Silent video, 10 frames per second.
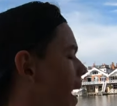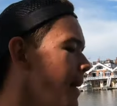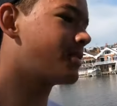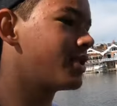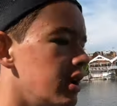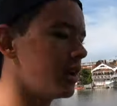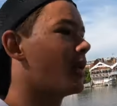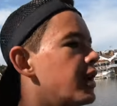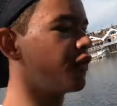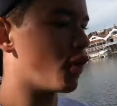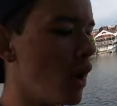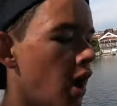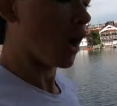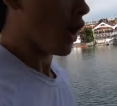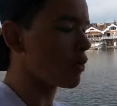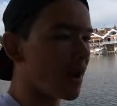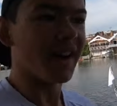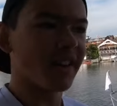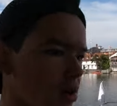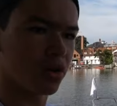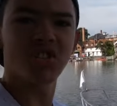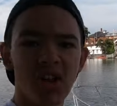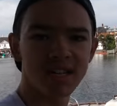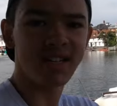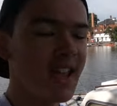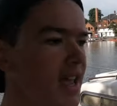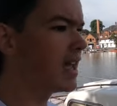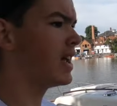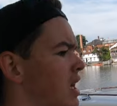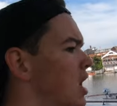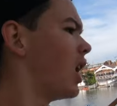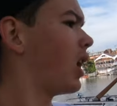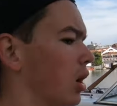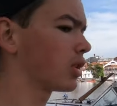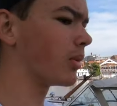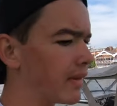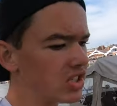absolutely wonderful running alongside here along the River